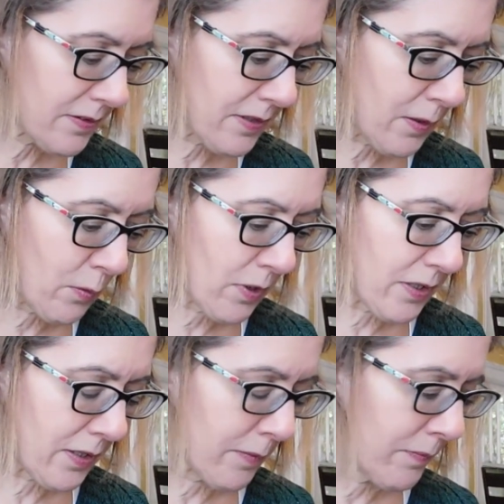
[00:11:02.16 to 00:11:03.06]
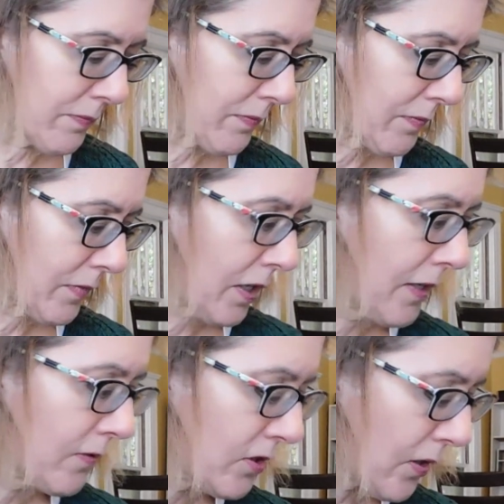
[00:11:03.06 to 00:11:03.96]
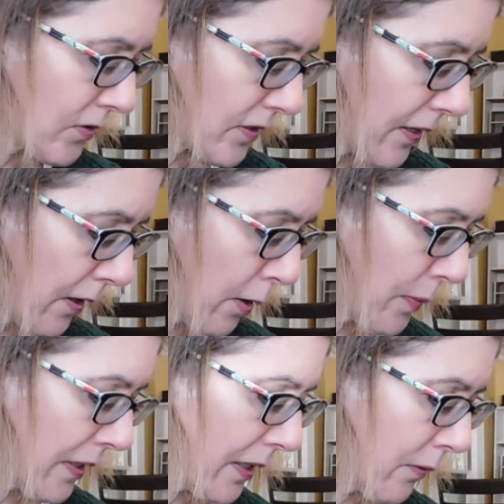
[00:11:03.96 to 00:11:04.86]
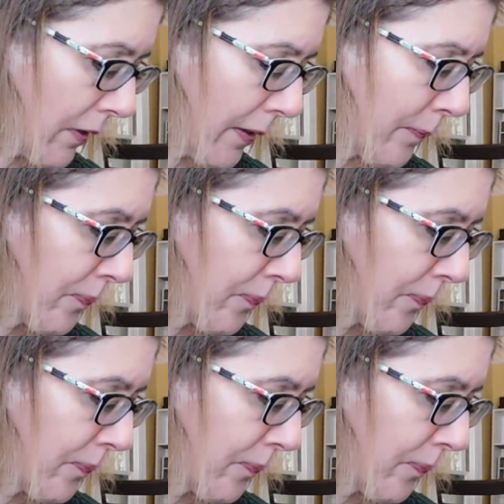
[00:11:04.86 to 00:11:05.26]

say what um, kind of stones they are, but anyway,